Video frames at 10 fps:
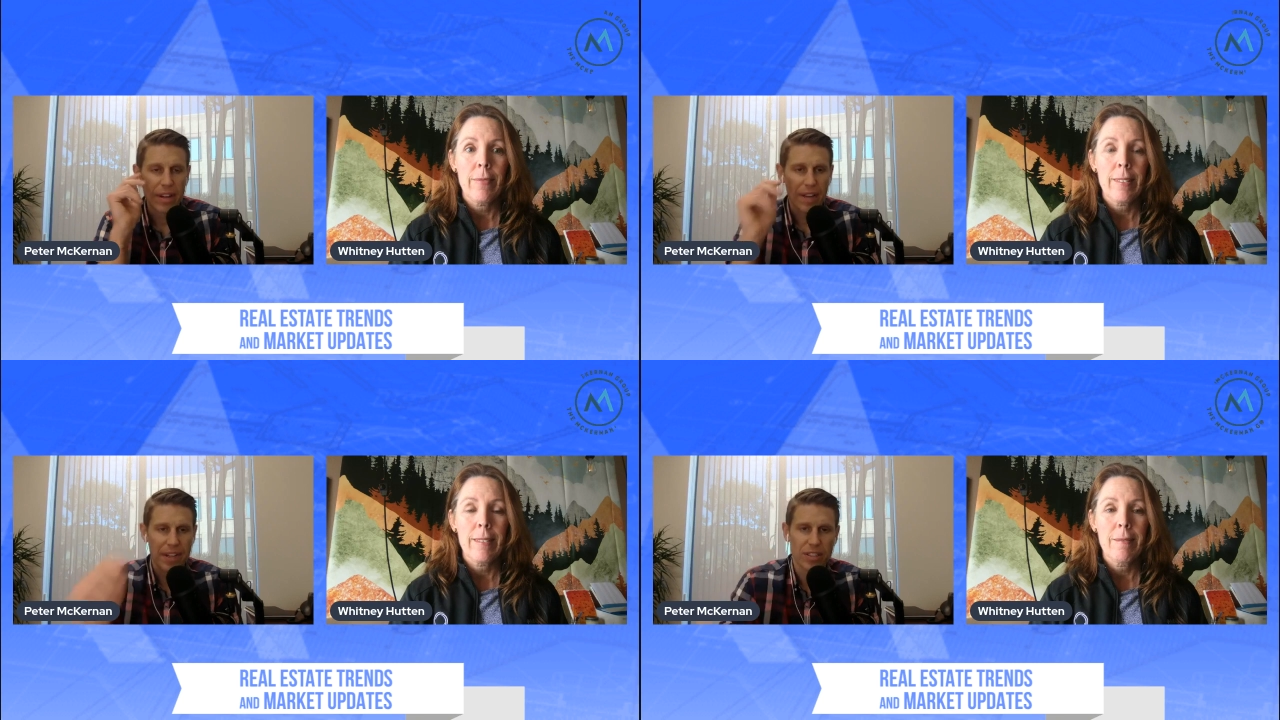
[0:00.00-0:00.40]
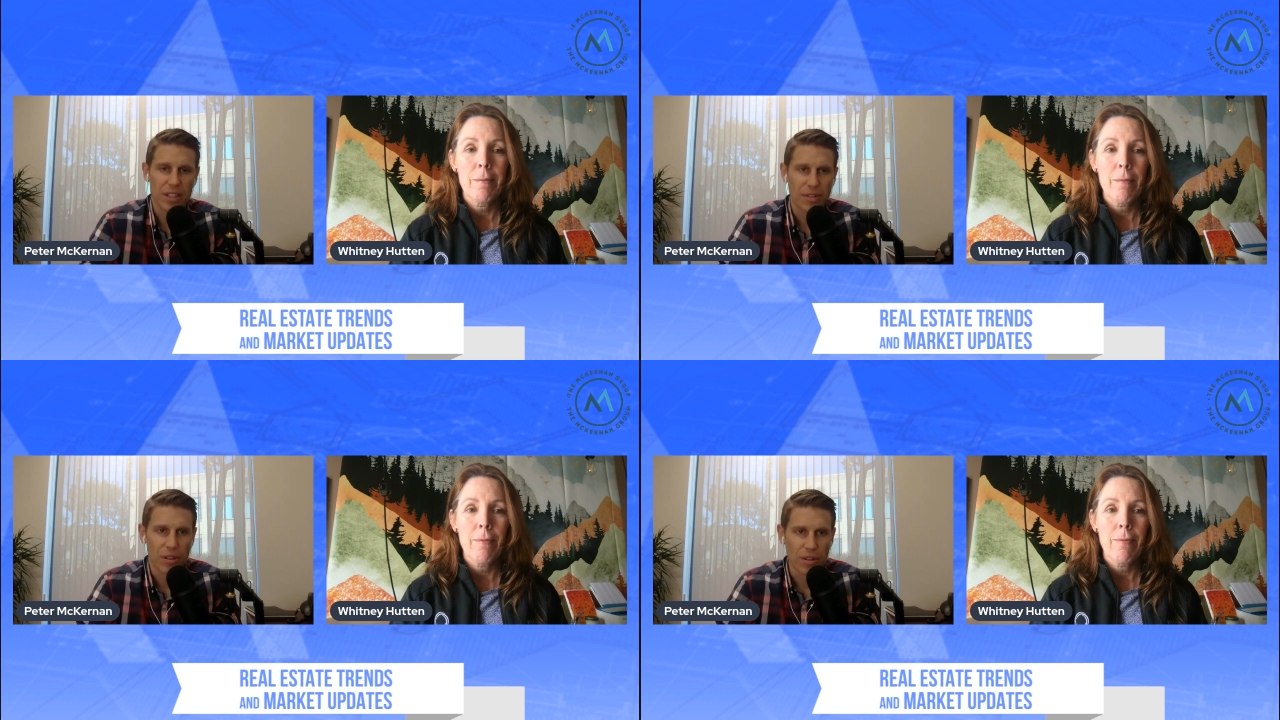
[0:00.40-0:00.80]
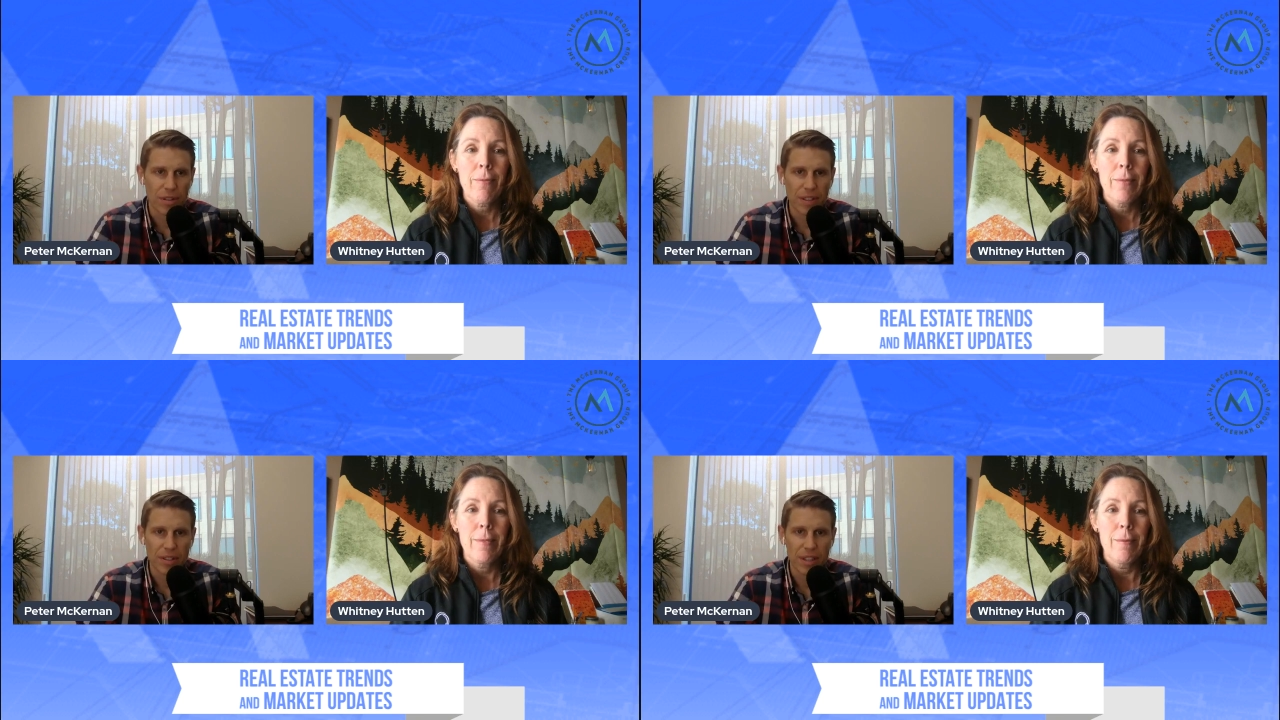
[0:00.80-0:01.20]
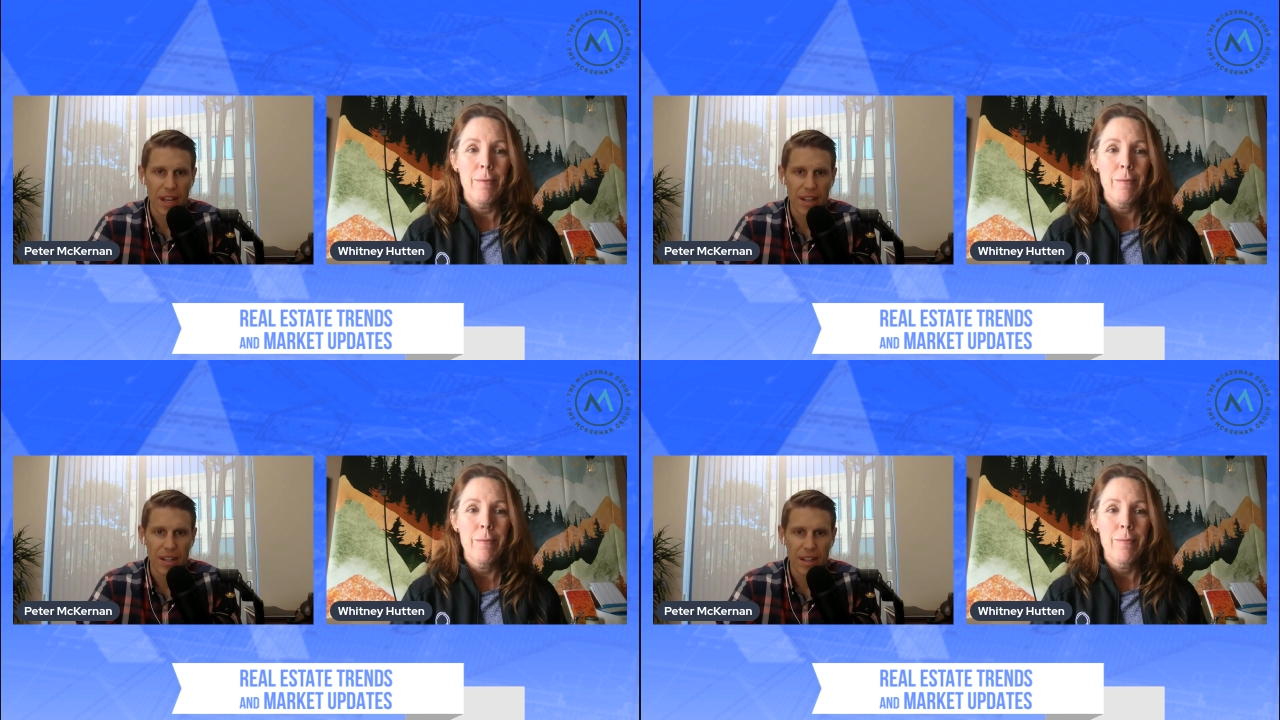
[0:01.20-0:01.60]
Speaker 1: I've actually never heard of Hilton
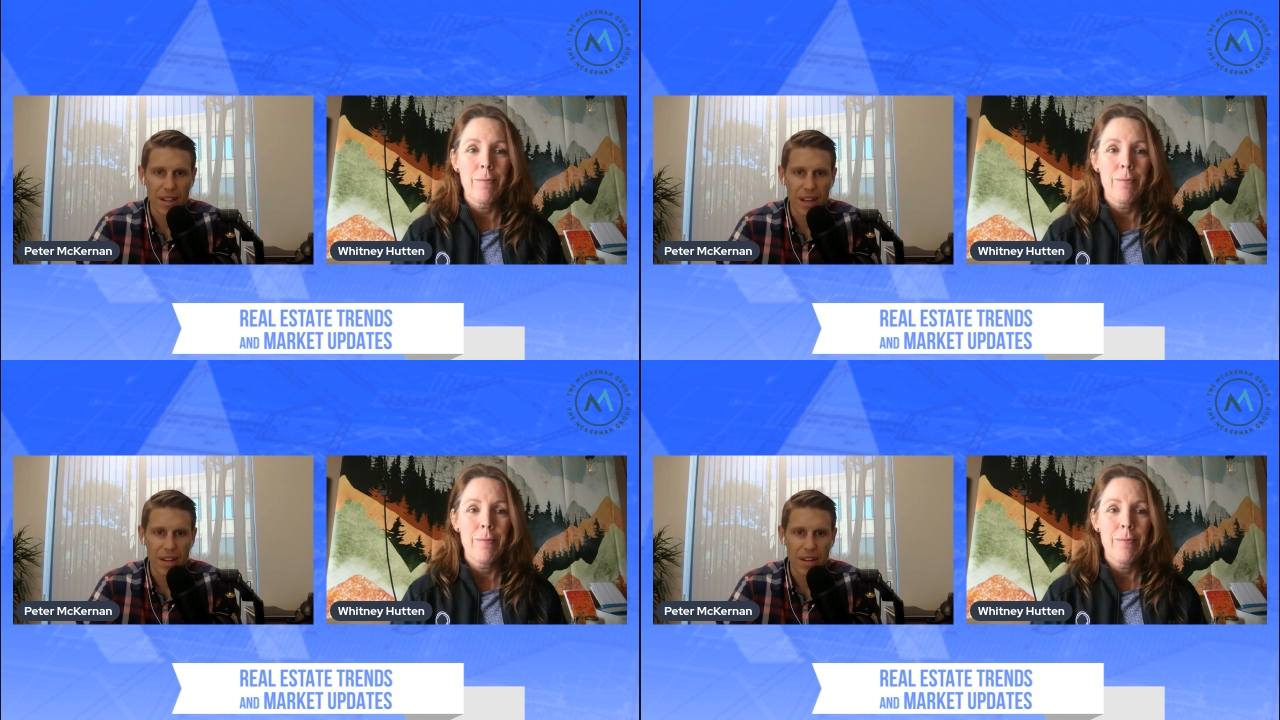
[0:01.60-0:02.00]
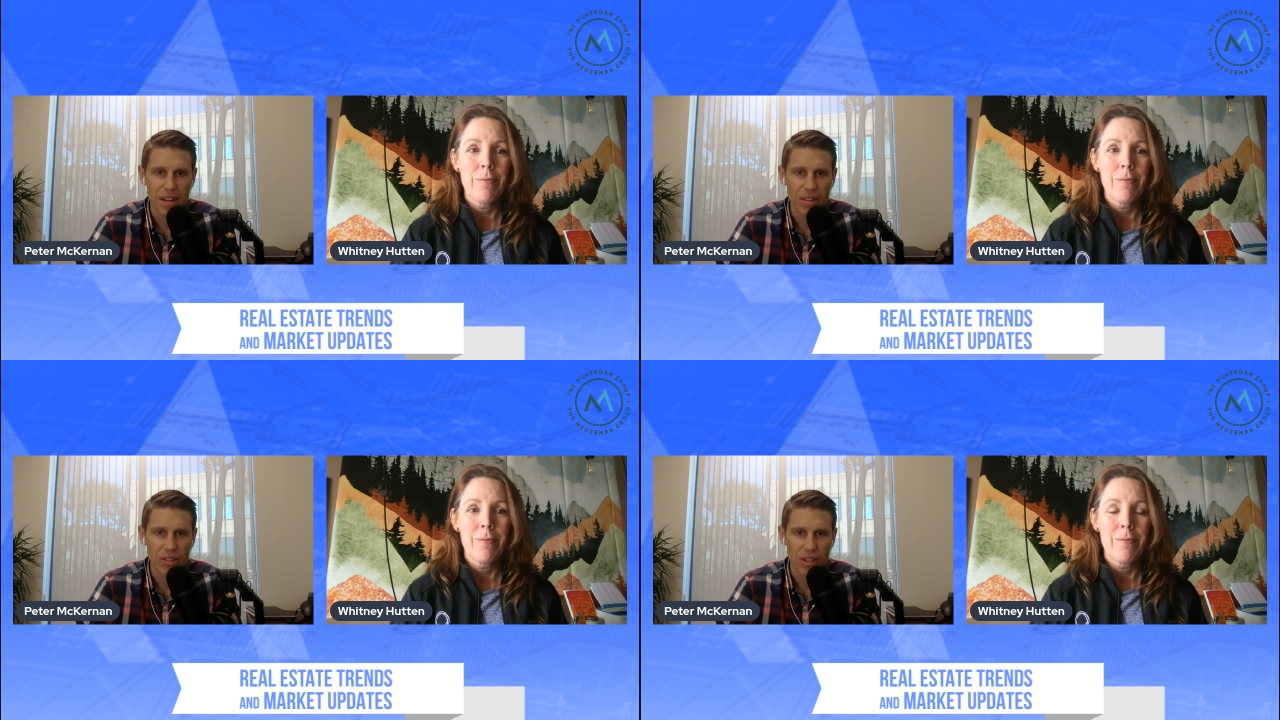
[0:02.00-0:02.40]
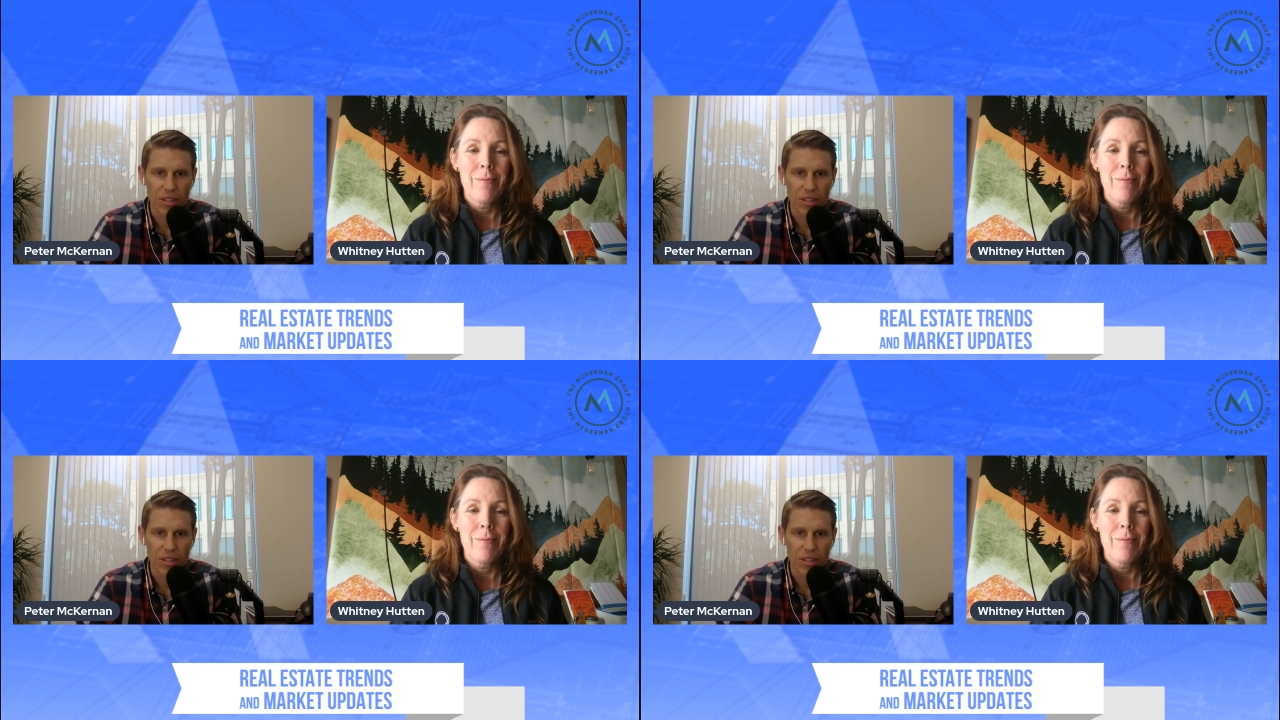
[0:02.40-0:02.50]
Head, and then you started